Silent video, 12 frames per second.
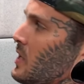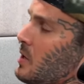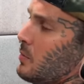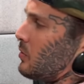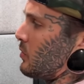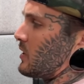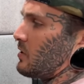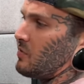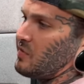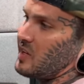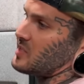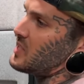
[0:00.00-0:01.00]
But we're going to
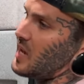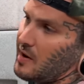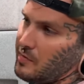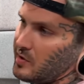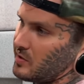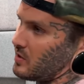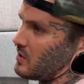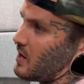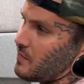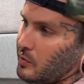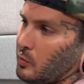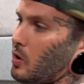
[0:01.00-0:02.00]
fix everything.
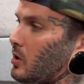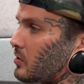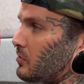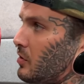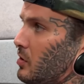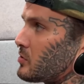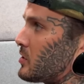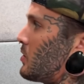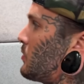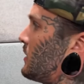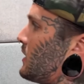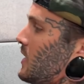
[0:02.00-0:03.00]
Have the waterfalls
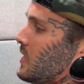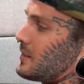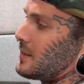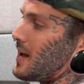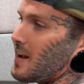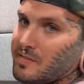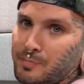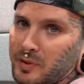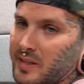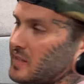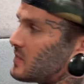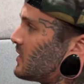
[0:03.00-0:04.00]
going again. Live
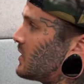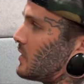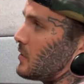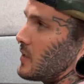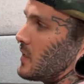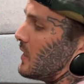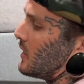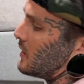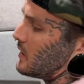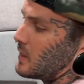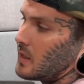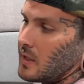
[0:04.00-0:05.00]
plants in here again.
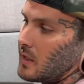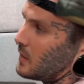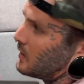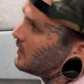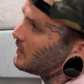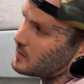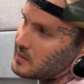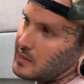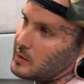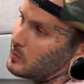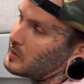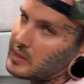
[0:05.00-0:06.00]
It's going
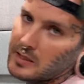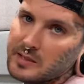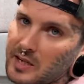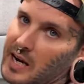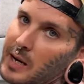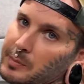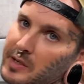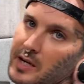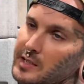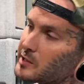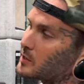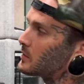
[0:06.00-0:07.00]
to be top notch.